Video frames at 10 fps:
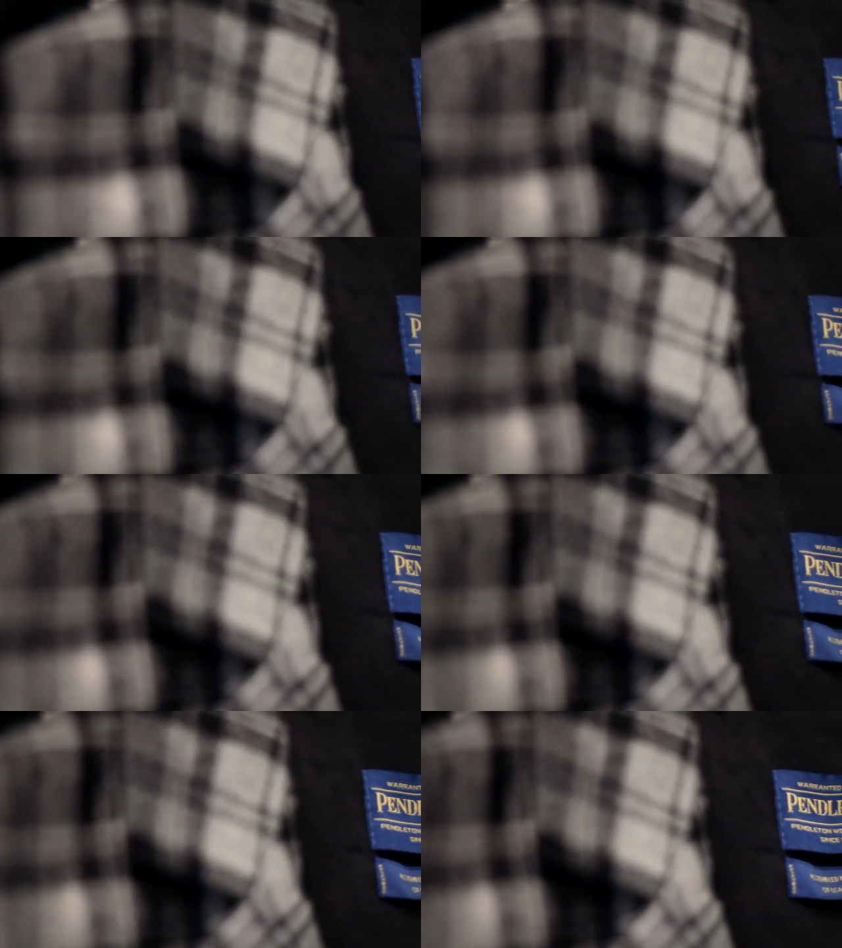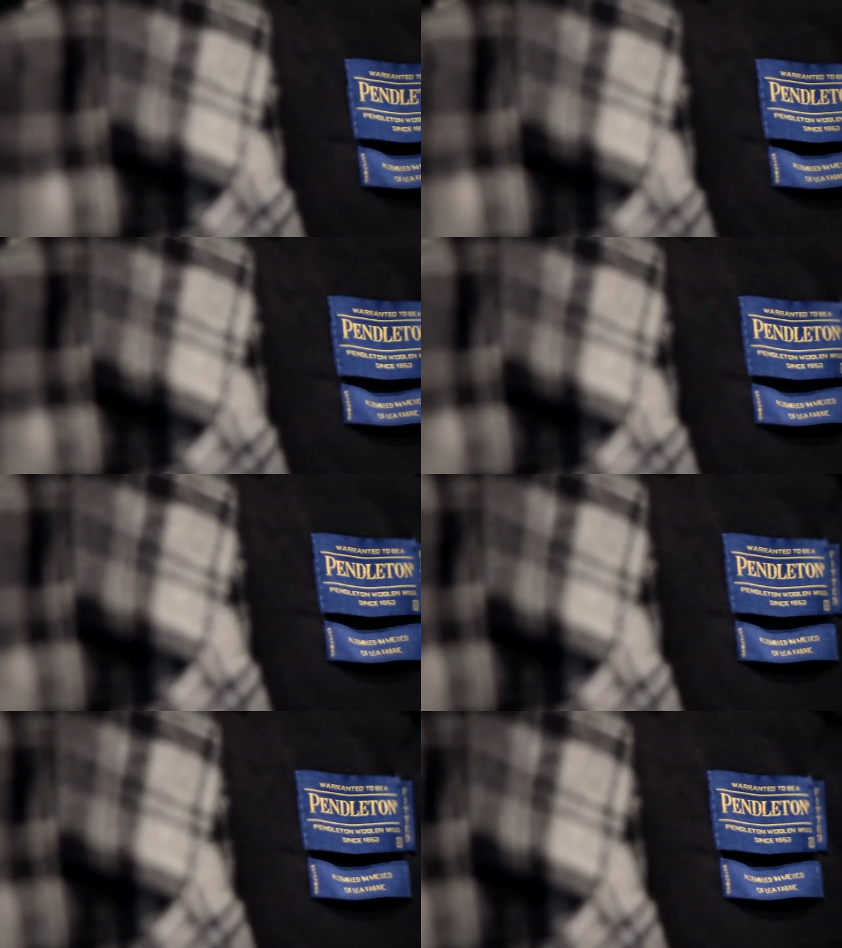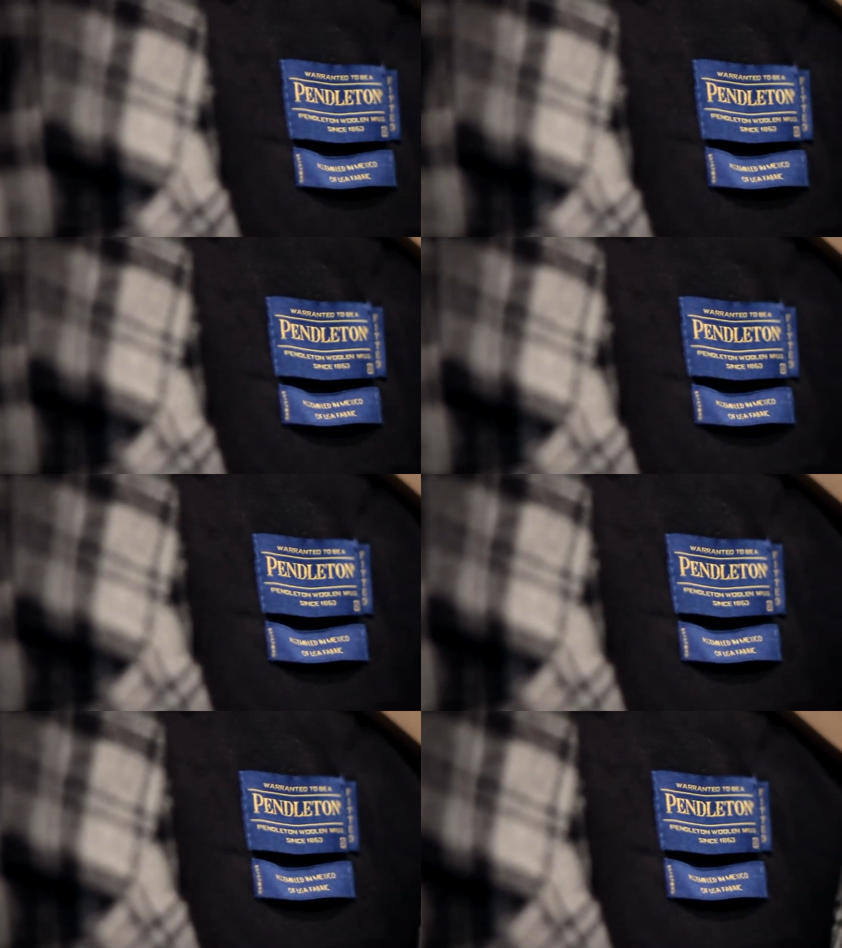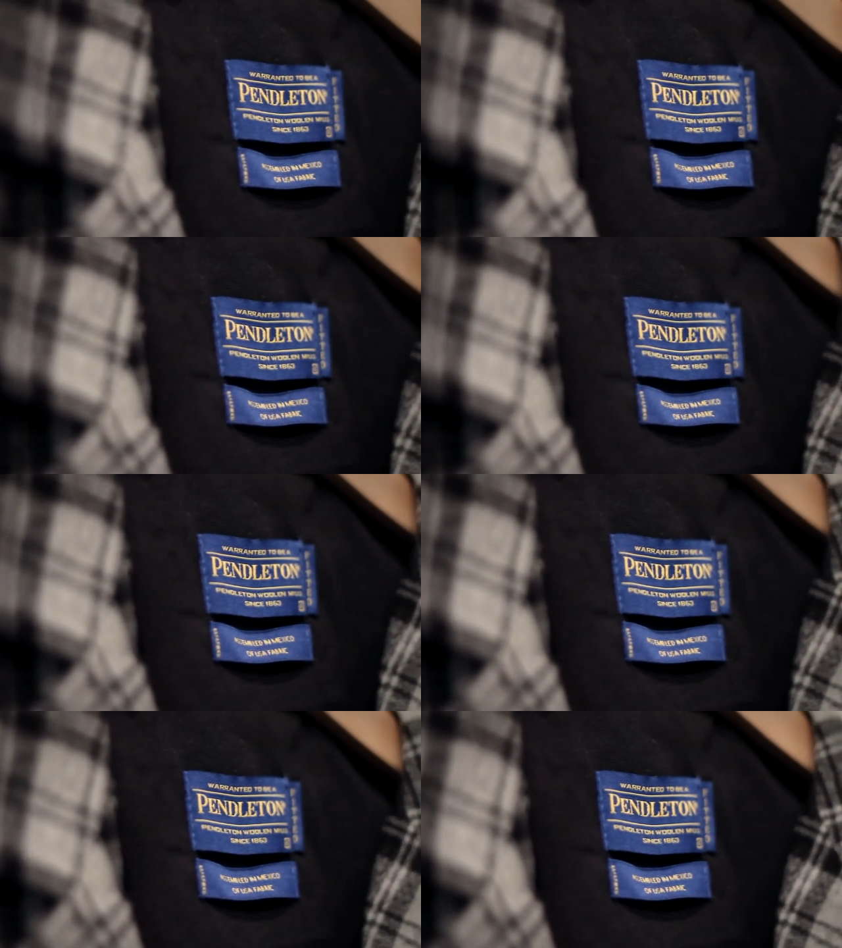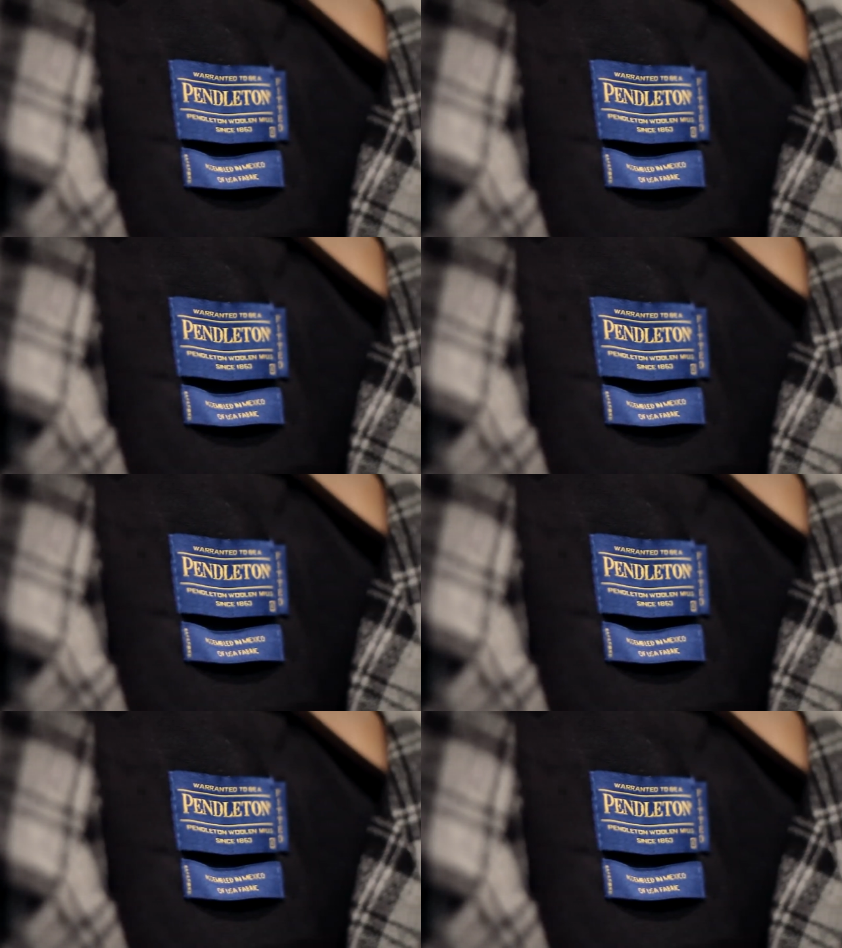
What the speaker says: No face is visible, so there are no lips to read.